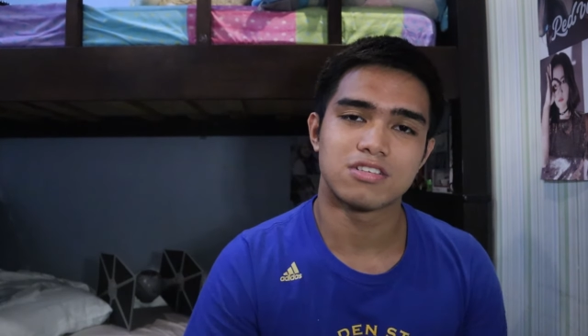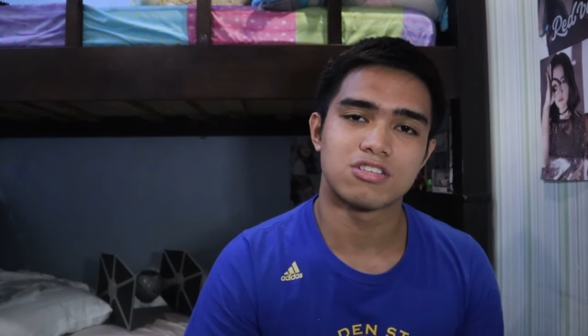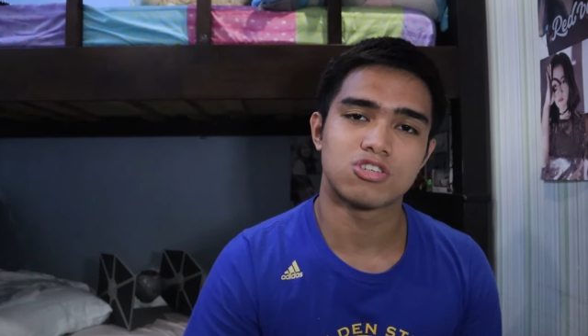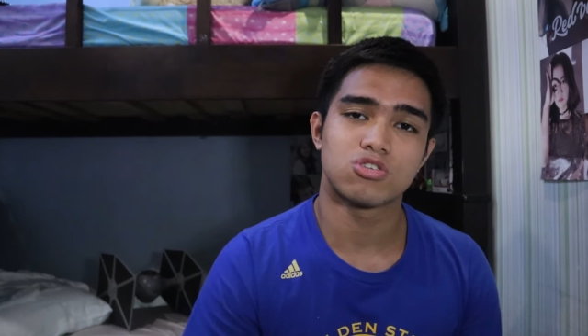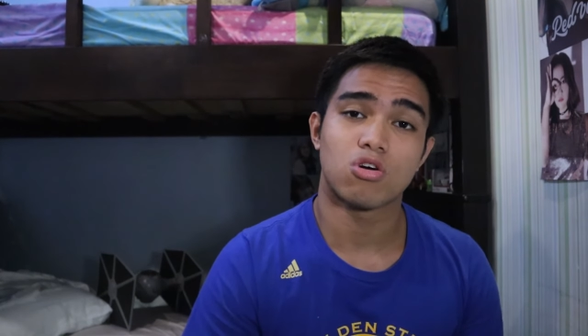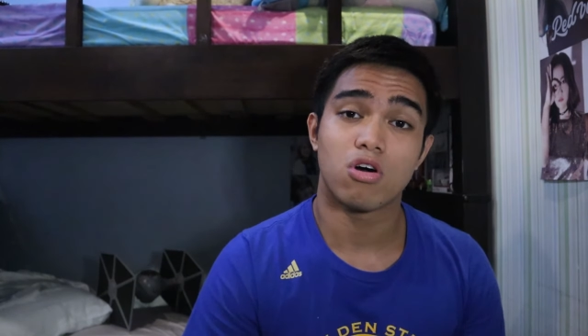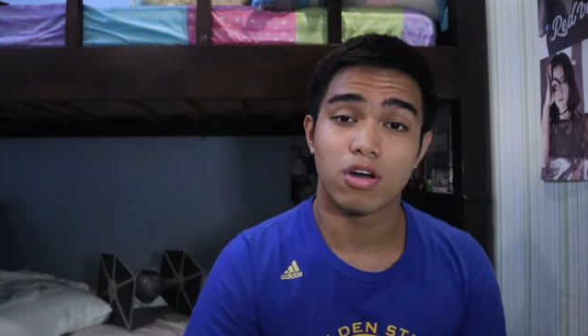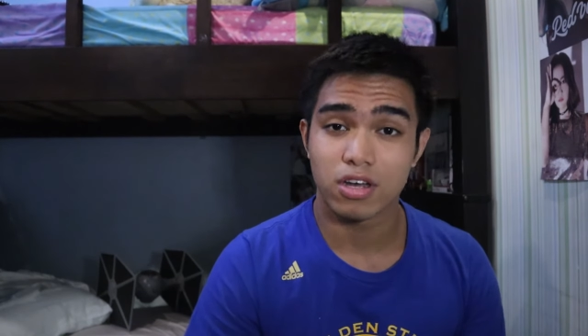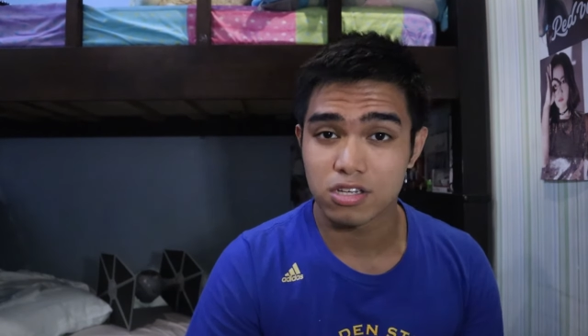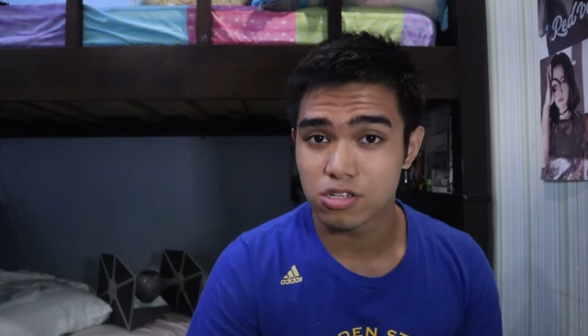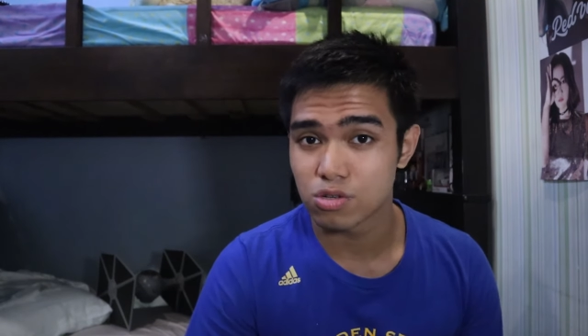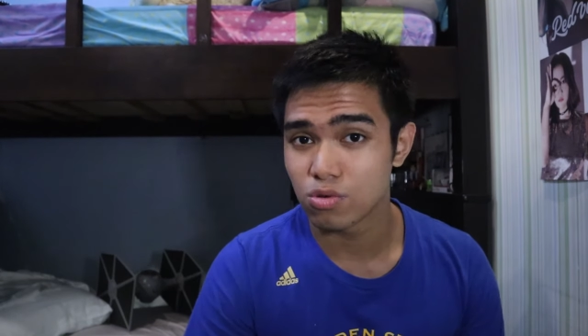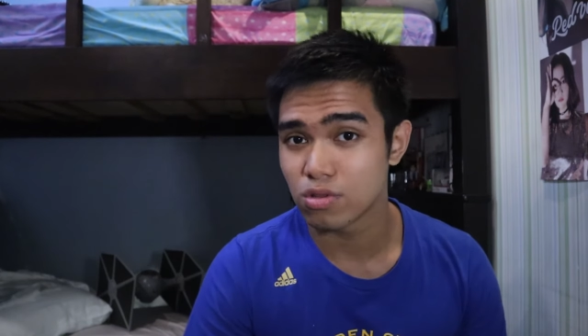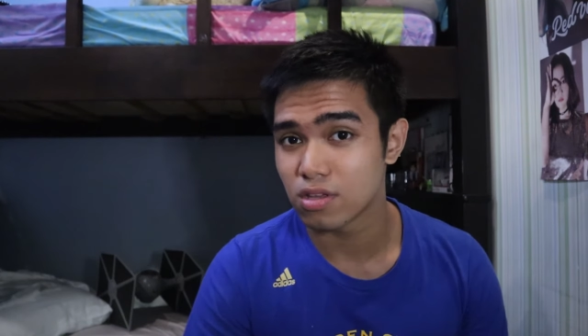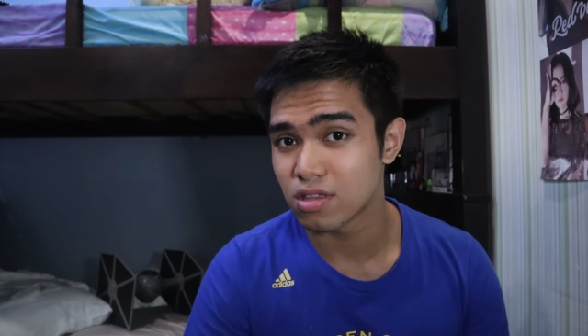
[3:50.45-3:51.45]

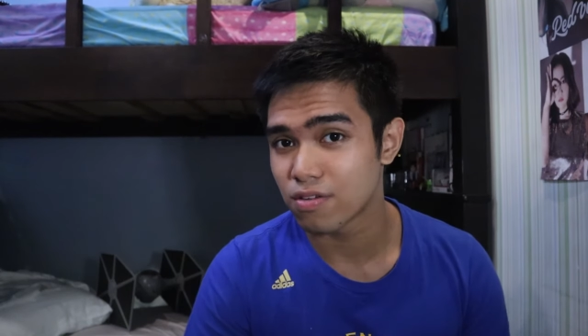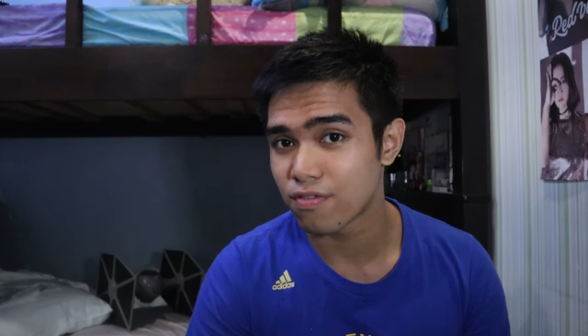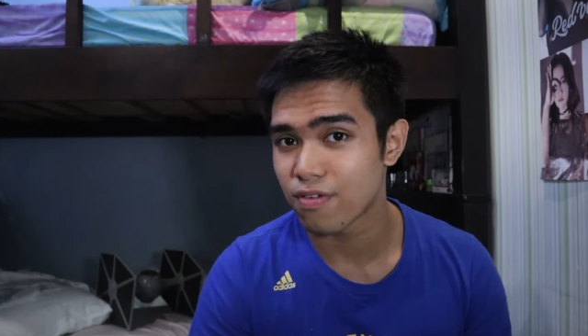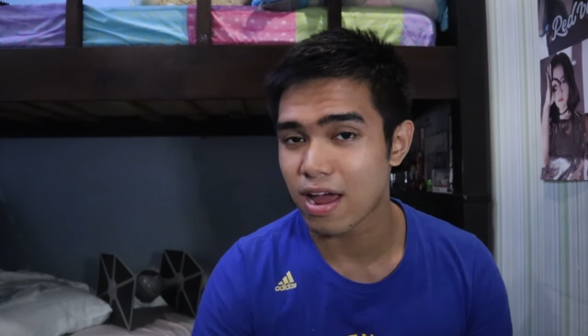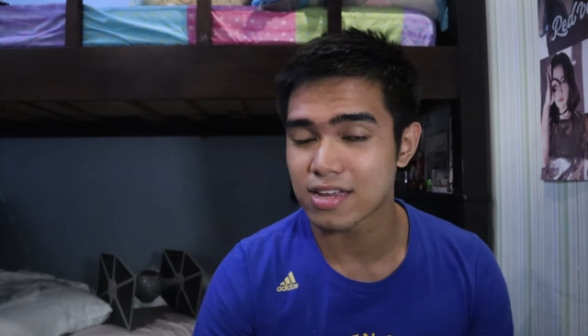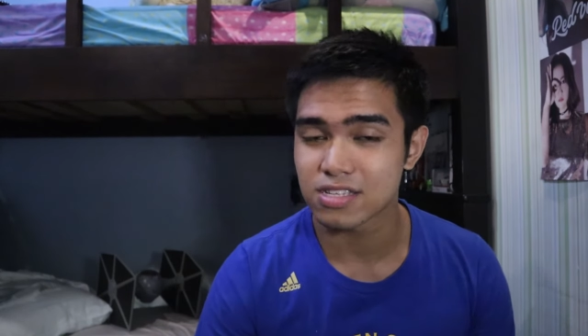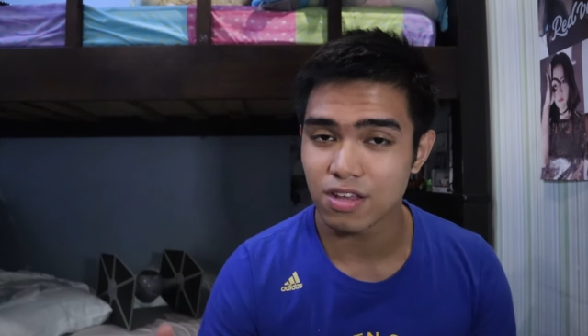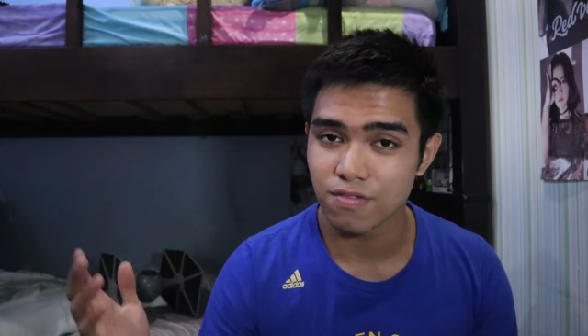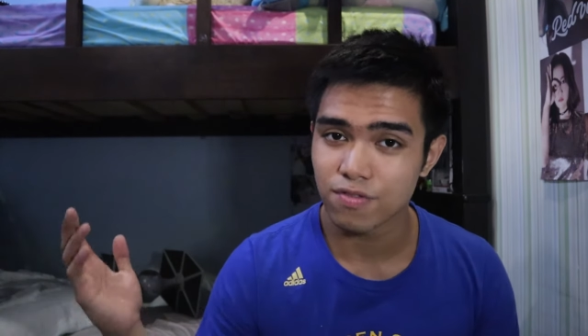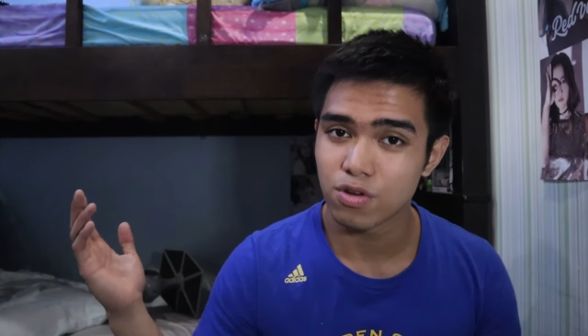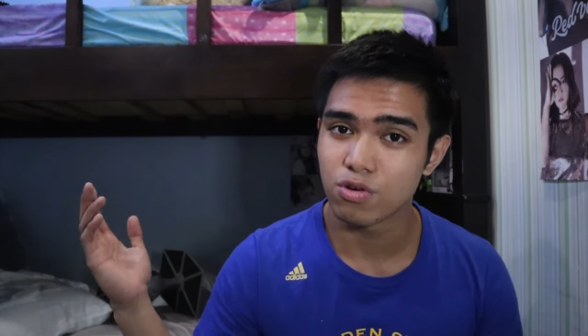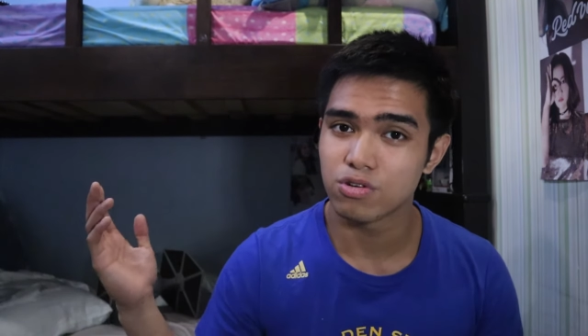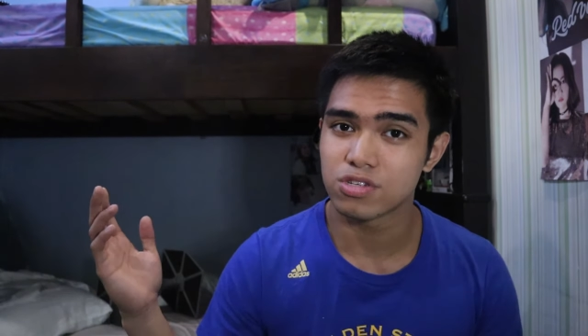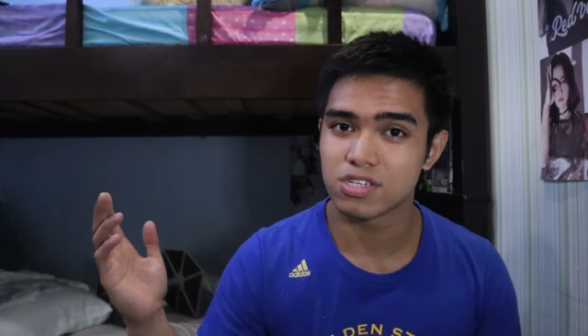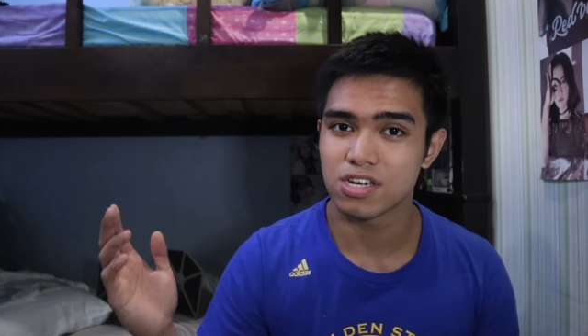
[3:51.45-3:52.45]
strongest suit in the Fast and
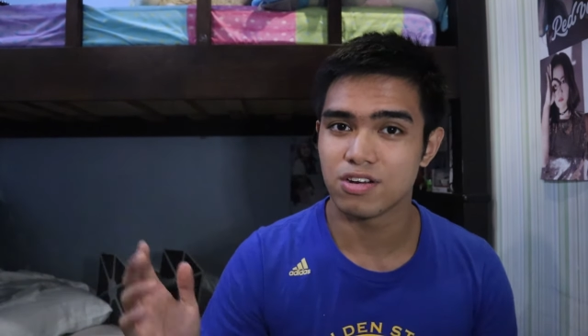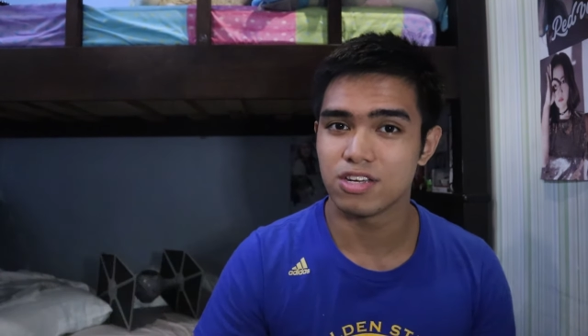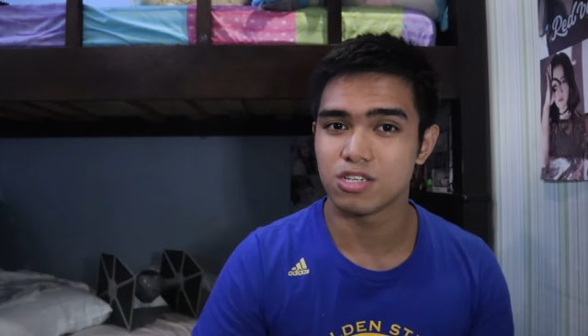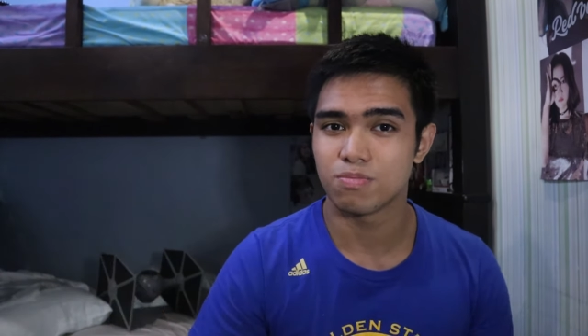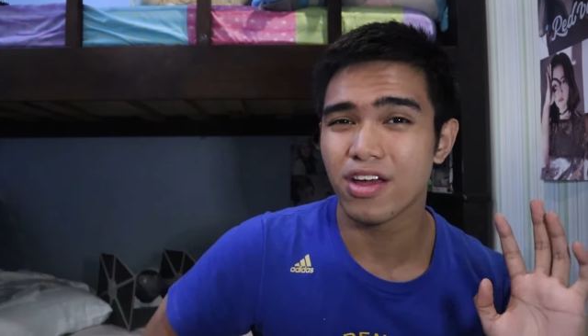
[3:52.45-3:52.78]
Furious series.